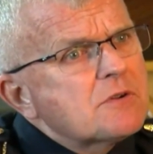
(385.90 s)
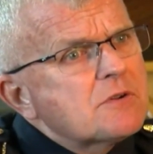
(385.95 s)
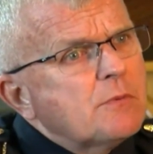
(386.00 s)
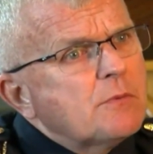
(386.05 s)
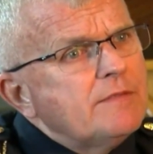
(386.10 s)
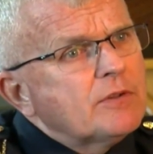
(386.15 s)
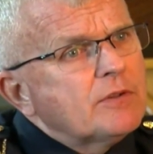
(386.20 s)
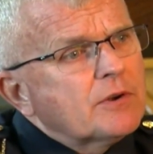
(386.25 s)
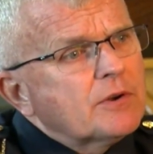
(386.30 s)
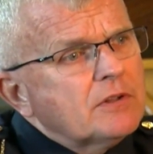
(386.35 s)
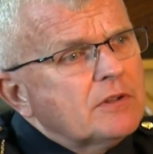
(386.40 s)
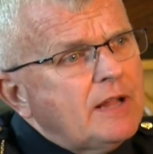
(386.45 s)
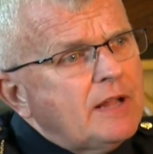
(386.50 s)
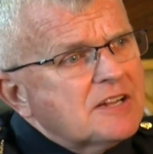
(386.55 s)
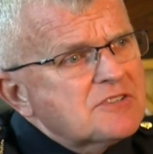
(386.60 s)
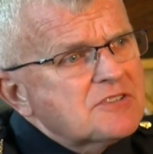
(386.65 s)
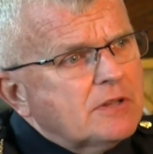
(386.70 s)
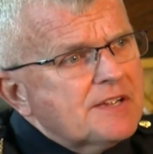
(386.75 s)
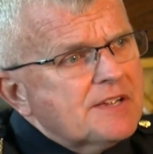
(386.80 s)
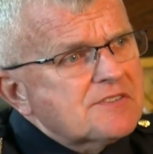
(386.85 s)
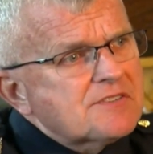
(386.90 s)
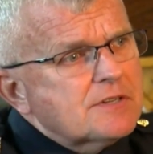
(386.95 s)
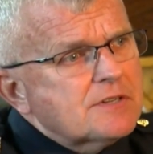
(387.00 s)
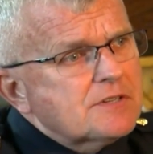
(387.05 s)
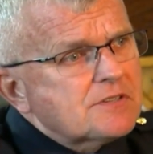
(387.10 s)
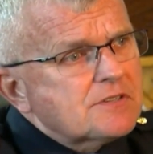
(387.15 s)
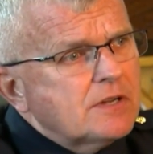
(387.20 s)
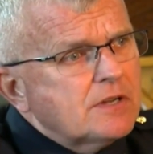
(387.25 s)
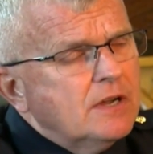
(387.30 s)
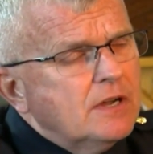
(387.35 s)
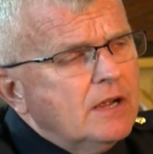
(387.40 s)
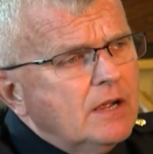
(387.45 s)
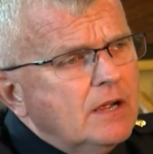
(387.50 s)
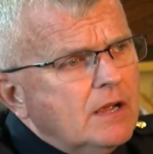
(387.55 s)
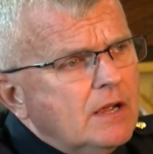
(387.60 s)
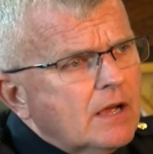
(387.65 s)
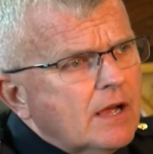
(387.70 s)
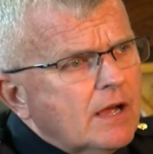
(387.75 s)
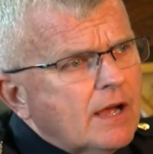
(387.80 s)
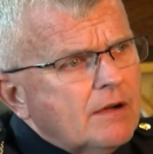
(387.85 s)
Oh, it does. It does. And we've learned lots
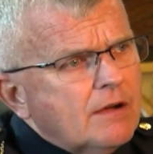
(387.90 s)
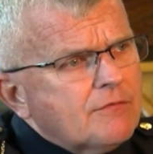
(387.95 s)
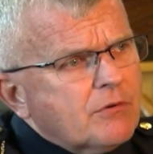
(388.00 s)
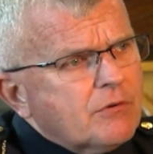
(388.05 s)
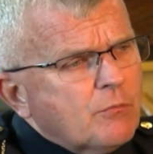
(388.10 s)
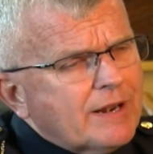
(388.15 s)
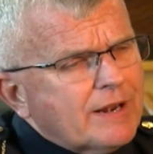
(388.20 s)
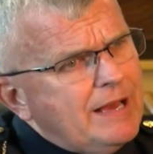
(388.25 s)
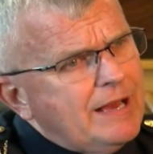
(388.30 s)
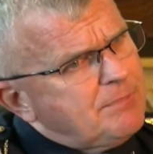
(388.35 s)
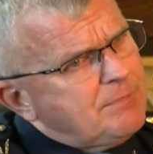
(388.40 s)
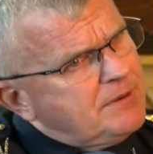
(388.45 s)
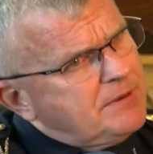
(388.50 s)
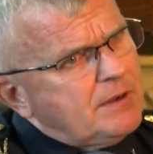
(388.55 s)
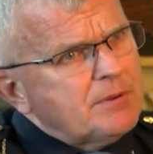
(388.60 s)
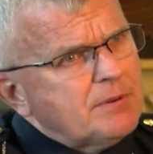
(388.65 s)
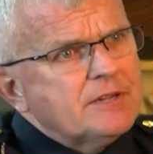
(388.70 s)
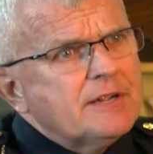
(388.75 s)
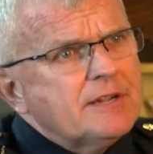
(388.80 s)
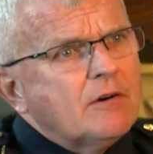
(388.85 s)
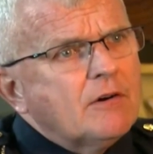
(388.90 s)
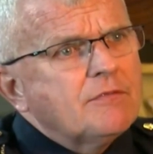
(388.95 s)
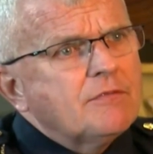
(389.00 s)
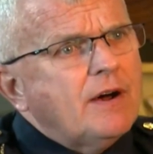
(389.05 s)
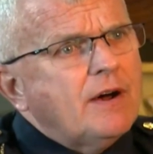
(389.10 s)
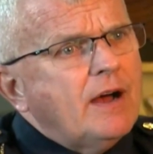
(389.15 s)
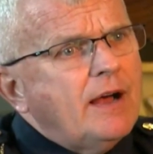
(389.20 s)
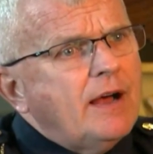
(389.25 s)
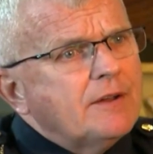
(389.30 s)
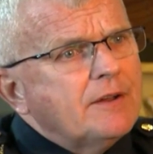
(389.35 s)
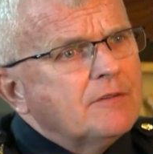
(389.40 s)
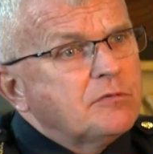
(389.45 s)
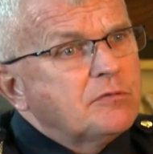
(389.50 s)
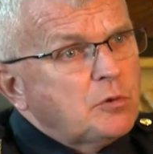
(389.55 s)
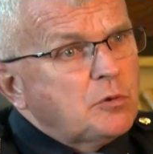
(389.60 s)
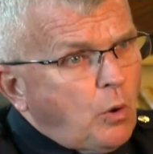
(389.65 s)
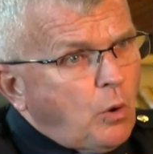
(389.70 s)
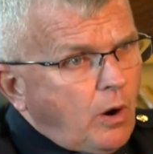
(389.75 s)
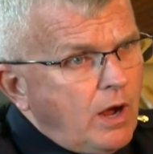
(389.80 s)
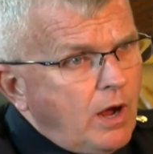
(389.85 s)
of lessons from what happened up
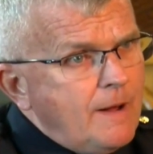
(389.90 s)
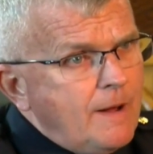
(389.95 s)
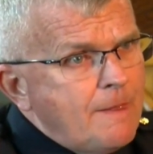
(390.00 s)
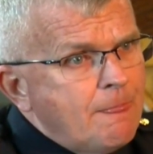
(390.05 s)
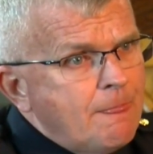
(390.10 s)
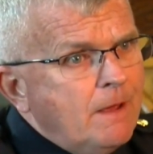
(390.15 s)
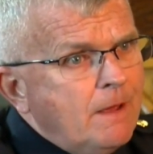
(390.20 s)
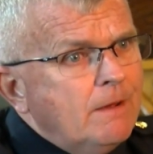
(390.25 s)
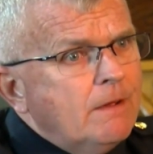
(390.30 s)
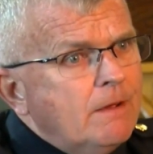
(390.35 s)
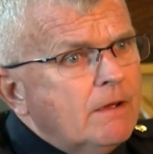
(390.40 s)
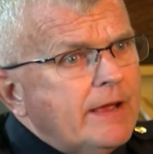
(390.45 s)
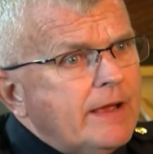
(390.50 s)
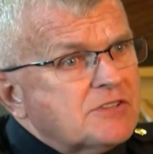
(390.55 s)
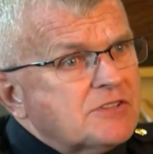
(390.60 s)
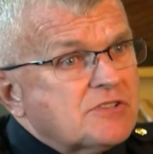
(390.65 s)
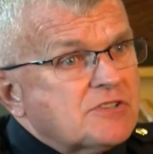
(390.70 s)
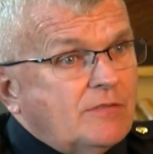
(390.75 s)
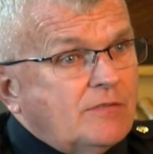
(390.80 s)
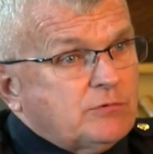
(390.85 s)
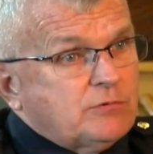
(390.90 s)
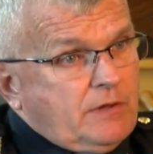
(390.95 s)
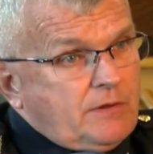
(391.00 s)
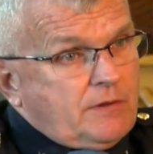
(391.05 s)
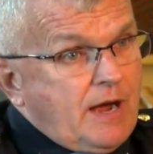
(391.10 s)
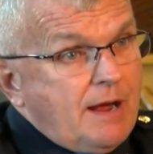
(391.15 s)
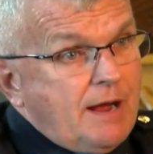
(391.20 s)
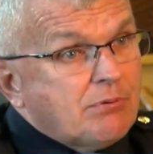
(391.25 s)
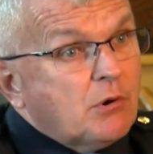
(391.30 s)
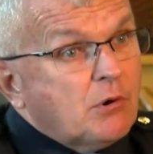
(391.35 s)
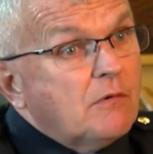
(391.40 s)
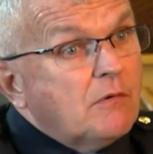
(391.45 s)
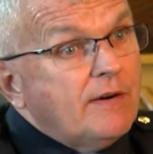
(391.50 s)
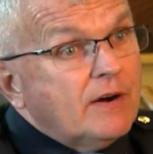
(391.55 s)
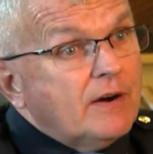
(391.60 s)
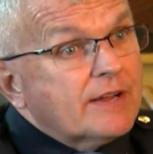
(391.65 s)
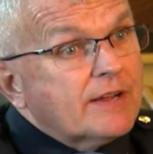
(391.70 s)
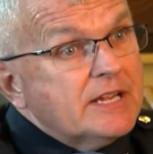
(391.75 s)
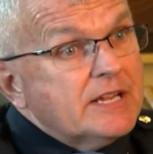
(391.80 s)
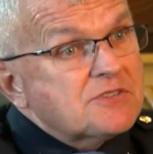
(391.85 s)
in Delphi and Flora and
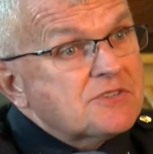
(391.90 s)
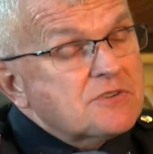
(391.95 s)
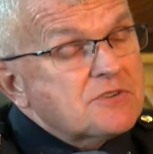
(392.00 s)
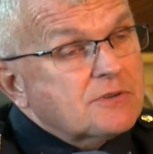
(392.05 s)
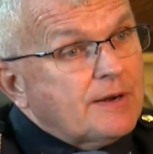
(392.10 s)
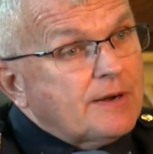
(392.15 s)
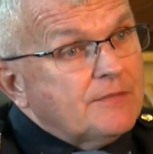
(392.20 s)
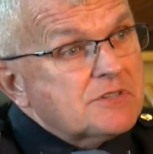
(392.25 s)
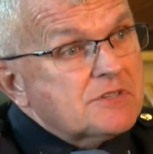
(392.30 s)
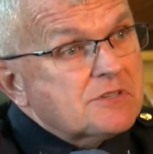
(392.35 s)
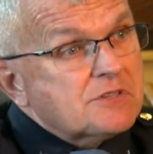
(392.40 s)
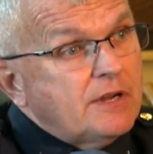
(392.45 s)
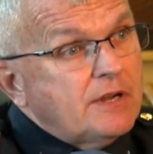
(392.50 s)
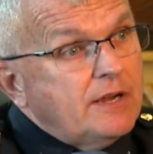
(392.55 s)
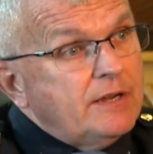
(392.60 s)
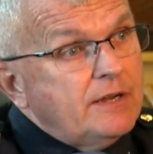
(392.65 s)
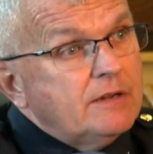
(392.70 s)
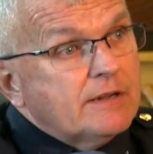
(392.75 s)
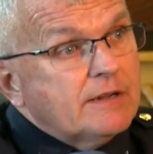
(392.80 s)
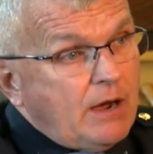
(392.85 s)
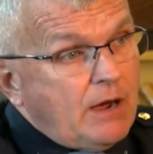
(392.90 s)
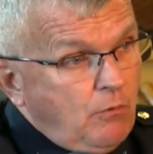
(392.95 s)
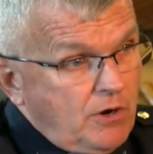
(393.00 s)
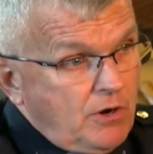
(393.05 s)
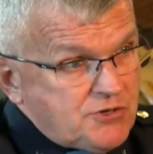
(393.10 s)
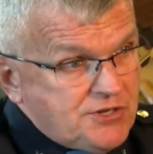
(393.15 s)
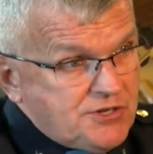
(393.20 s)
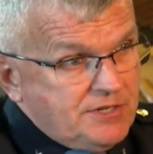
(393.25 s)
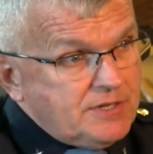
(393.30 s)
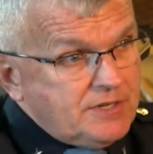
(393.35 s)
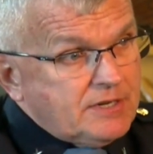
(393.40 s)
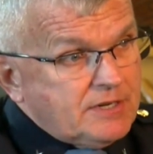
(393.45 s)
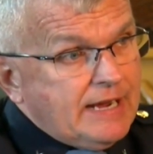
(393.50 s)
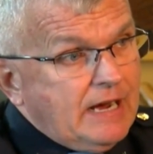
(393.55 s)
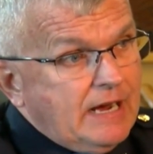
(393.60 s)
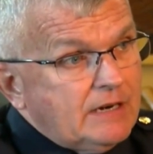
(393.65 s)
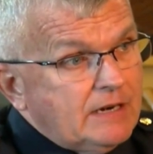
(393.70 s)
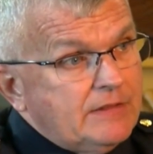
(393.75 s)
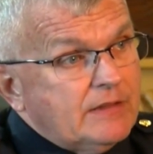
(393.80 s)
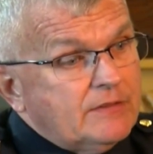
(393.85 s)
several other high-profile cases around the
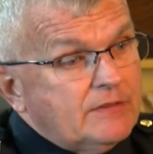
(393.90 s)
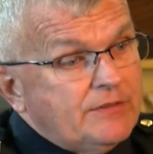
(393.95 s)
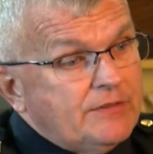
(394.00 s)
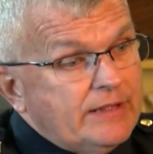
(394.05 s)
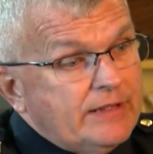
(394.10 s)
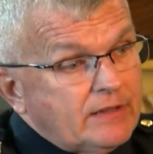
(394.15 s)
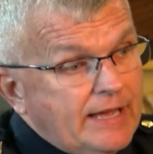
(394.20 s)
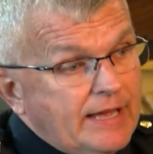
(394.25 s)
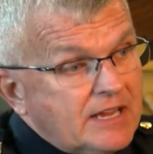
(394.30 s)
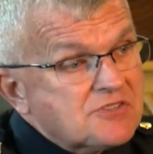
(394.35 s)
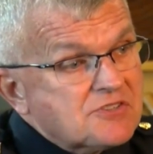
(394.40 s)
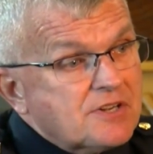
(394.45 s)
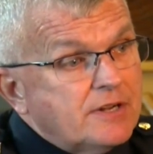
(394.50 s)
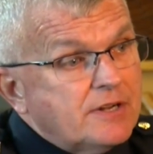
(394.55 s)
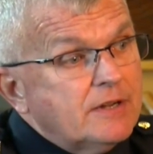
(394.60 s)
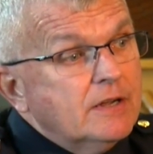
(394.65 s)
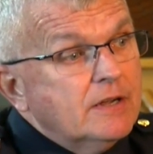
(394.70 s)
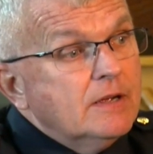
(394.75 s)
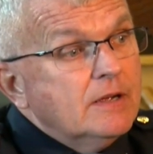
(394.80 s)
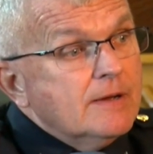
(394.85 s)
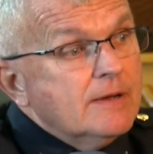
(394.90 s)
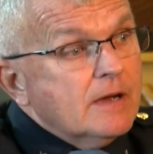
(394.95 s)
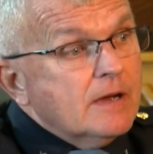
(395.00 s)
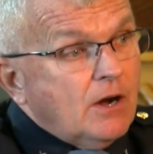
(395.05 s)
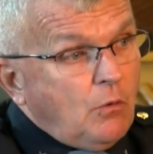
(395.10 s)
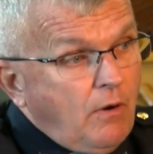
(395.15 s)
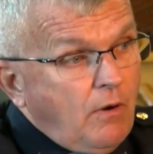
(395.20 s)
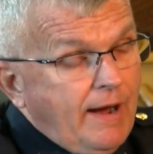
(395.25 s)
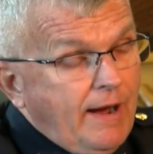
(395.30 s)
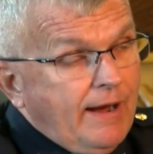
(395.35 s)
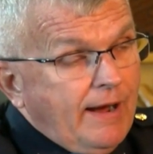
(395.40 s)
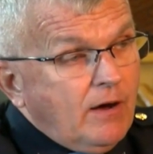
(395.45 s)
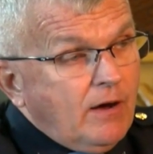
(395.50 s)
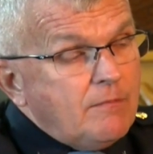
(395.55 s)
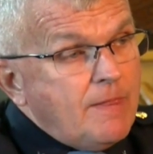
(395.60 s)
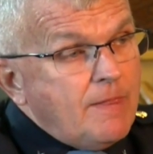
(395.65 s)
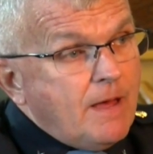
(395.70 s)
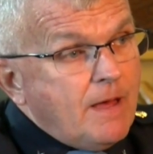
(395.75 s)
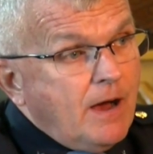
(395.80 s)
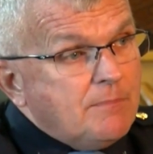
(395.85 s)
state. Now Washington County, that lasted
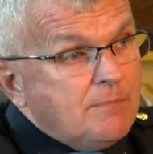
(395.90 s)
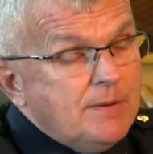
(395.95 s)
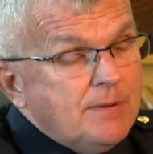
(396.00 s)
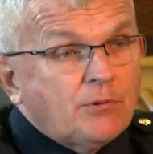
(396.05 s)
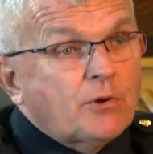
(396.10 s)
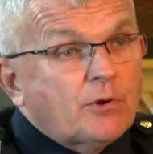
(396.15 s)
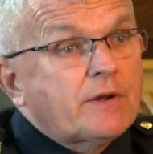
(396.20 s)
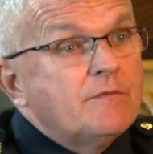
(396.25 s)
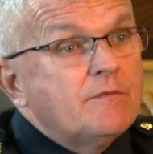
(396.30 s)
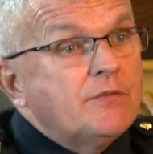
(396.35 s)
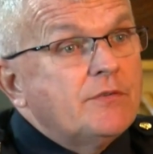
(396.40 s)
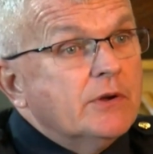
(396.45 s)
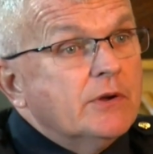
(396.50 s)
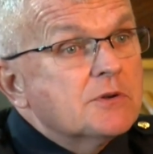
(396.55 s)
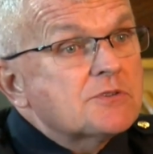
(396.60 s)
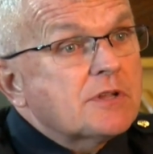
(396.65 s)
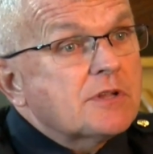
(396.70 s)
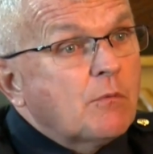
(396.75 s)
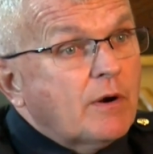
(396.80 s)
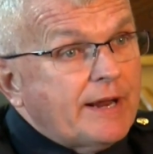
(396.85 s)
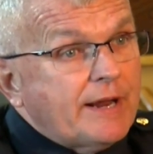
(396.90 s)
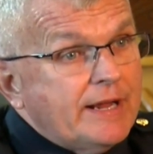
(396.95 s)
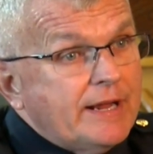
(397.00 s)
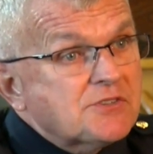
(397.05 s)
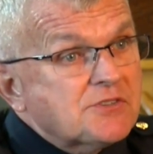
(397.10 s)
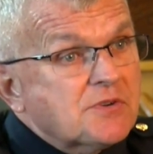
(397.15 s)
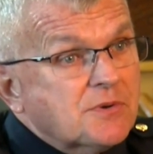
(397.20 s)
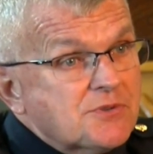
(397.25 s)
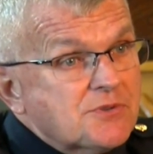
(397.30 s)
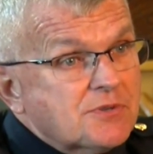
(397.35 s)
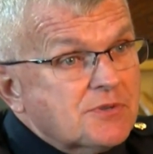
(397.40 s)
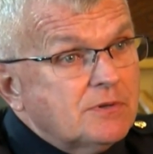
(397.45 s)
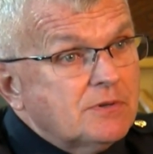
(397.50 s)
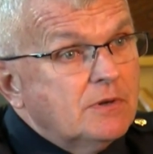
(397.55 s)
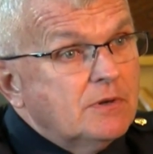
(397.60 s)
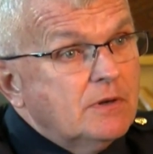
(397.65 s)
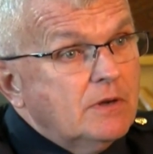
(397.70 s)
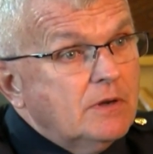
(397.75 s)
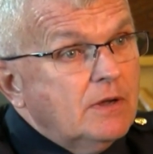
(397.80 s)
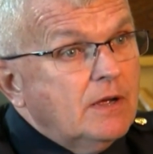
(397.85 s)
a while. People are confused.
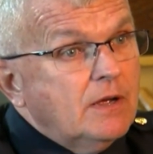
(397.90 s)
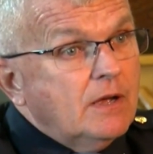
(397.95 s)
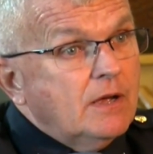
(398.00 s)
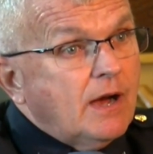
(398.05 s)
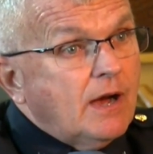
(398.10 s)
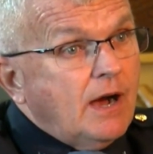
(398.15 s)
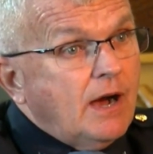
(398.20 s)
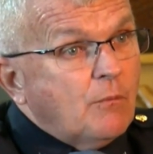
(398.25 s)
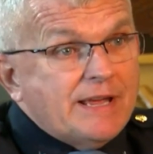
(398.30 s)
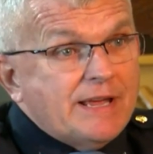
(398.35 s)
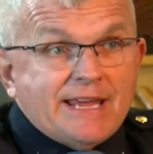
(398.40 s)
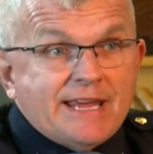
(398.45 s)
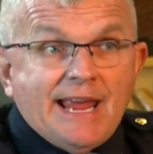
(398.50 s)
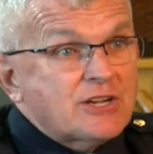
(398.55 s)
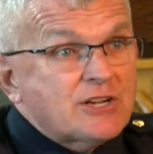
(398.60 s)
They want answers.